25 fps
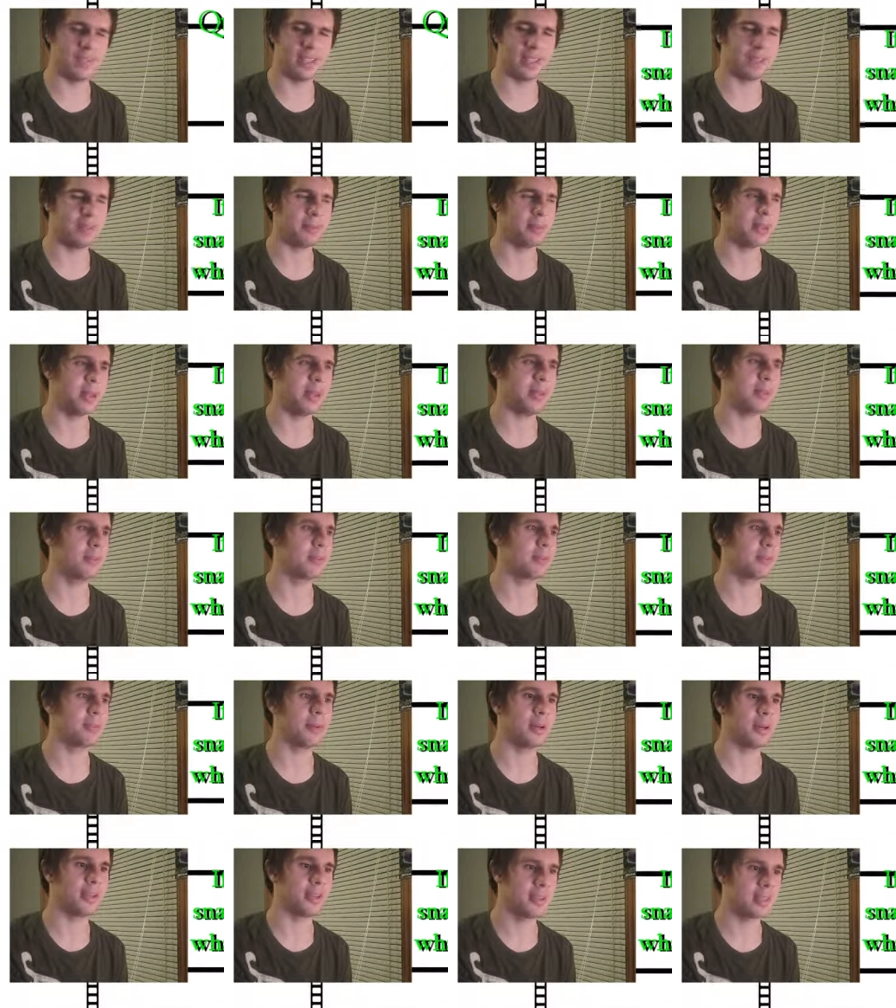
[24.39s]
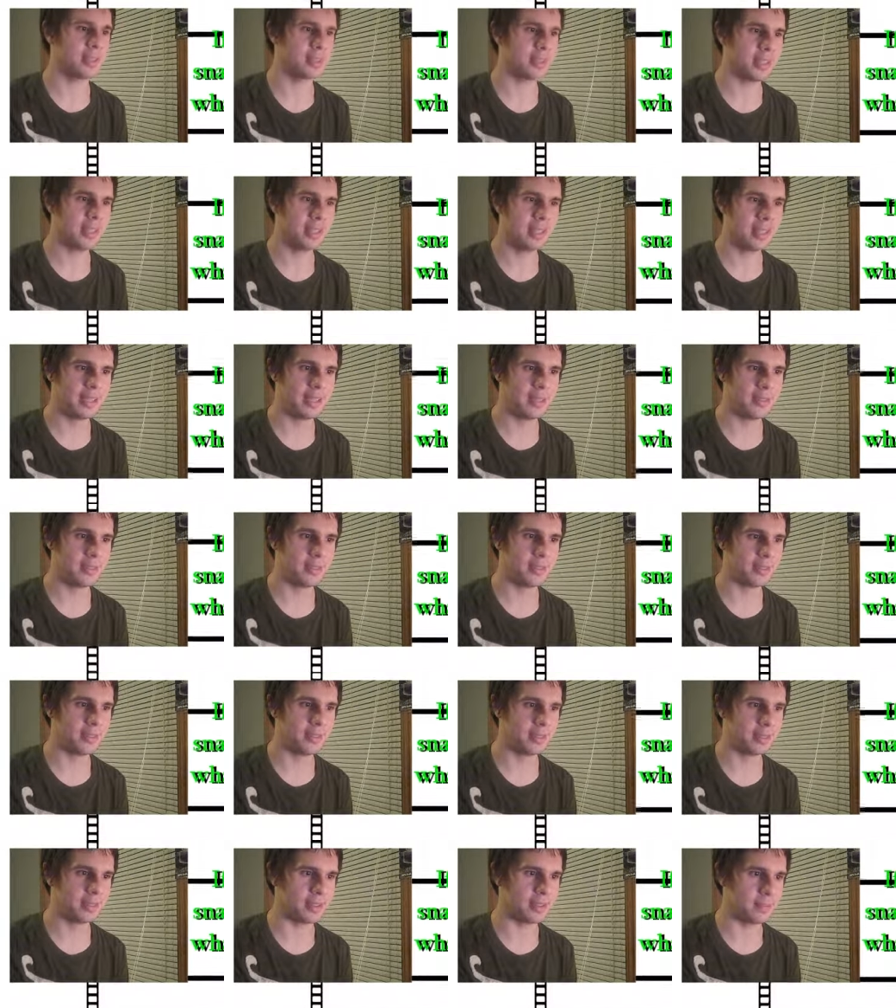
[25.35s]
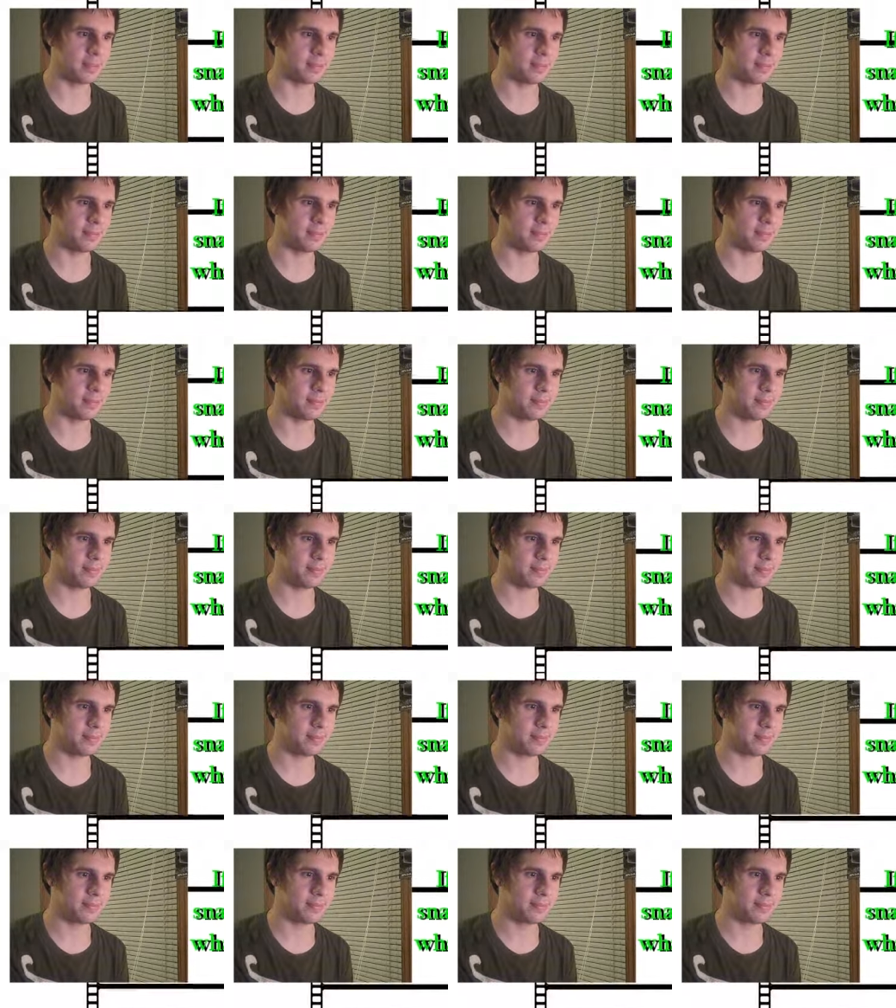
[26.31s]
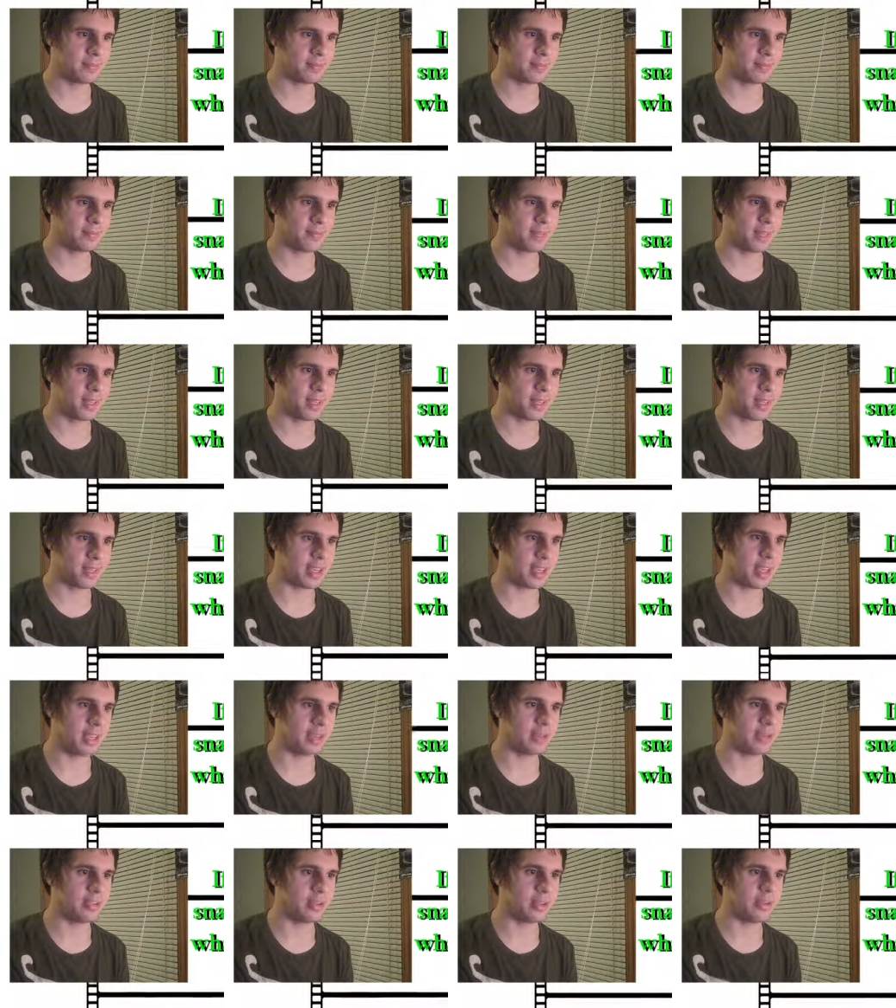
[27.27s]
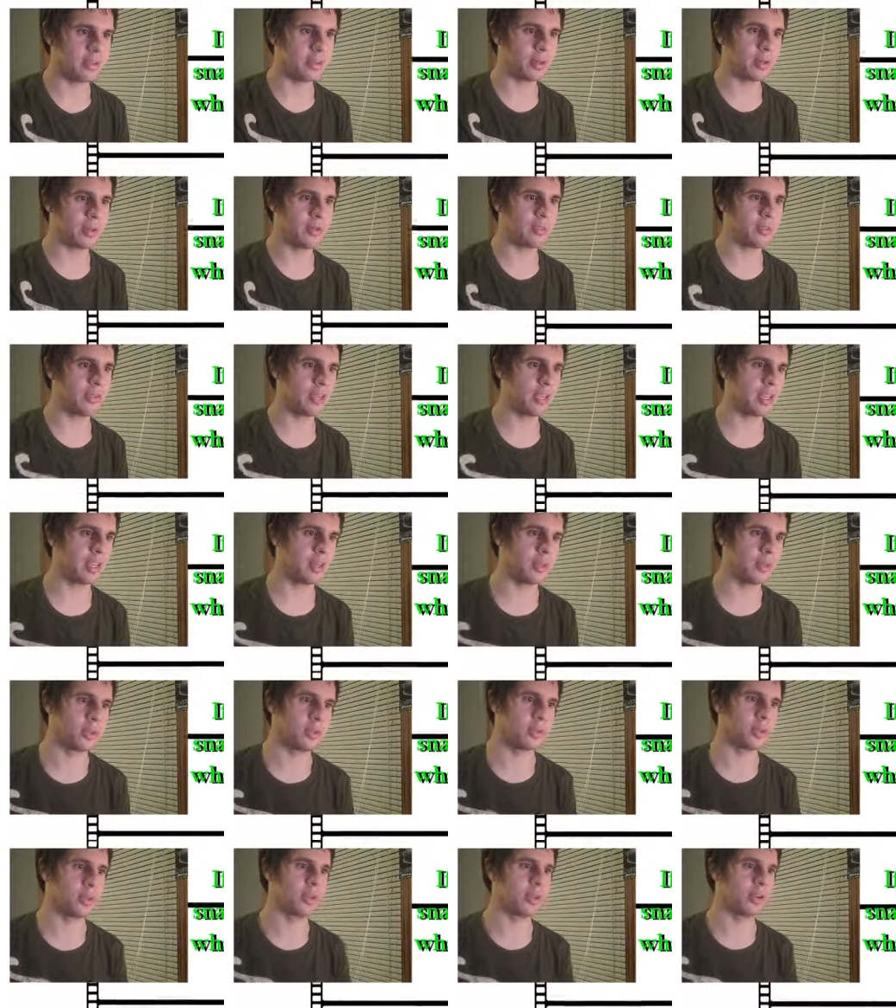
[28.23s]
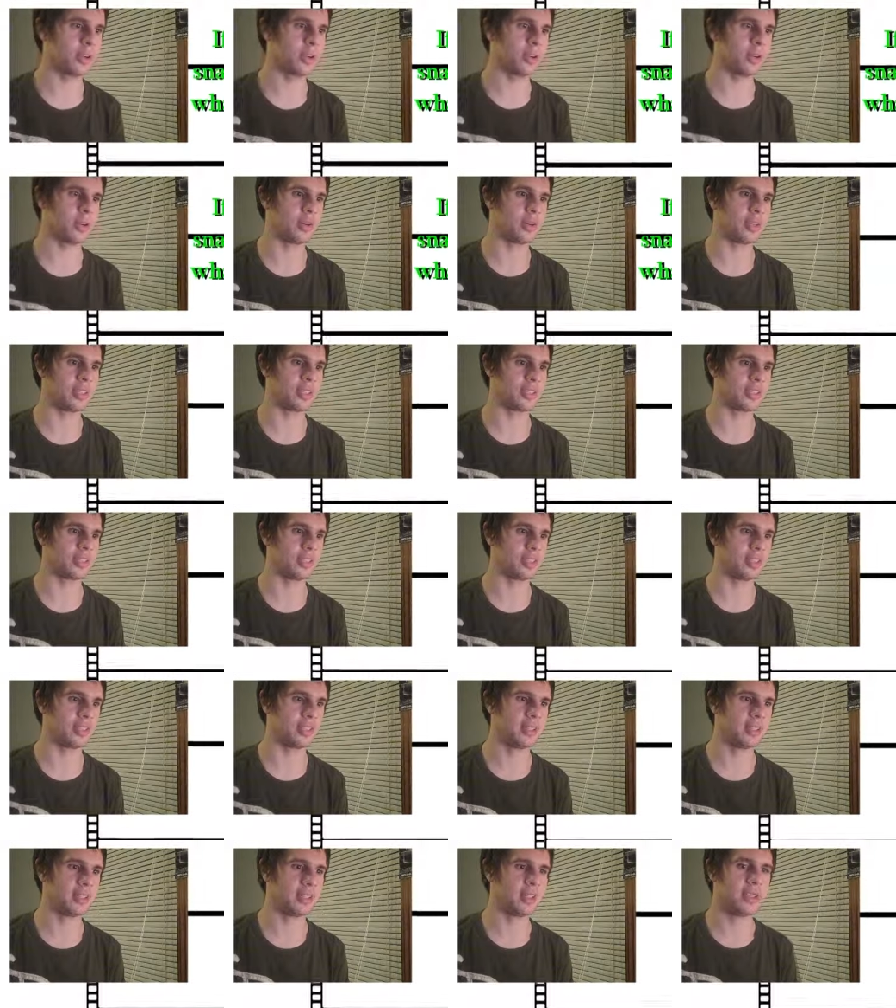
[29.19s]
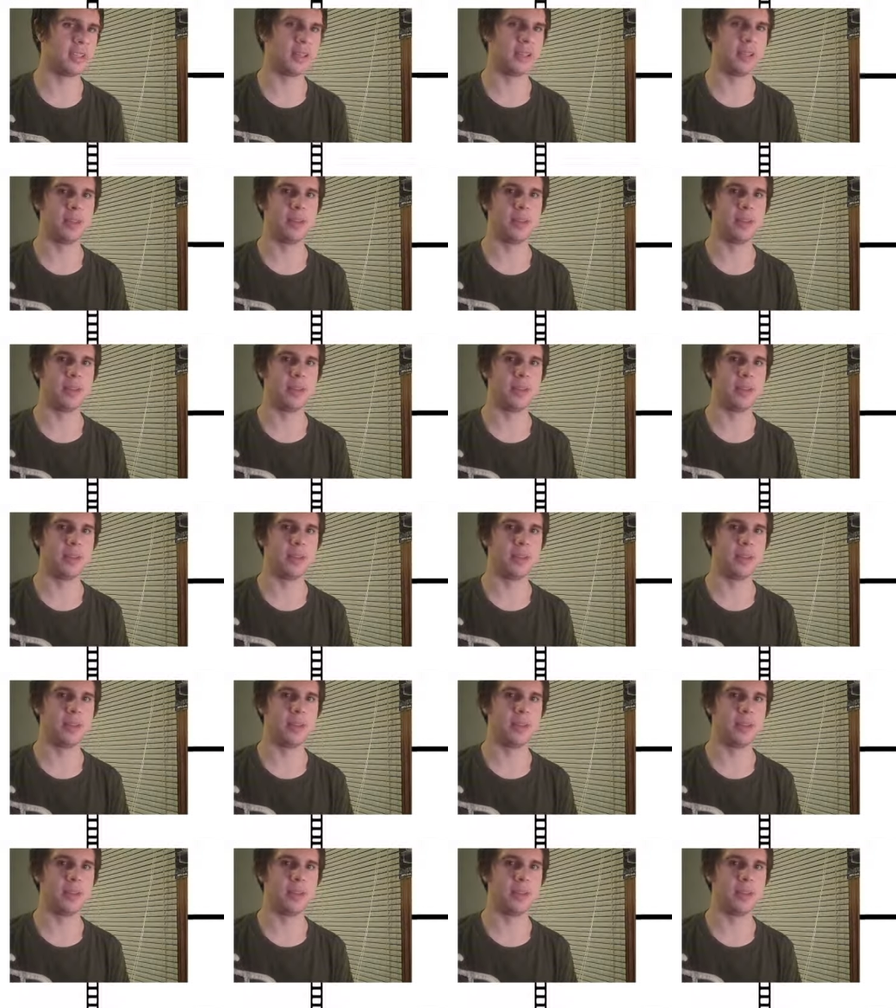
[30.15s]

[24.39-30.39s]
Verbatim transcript: Yeah, yeah, I'm smart. Chaos Jumper off track, rhetorical question.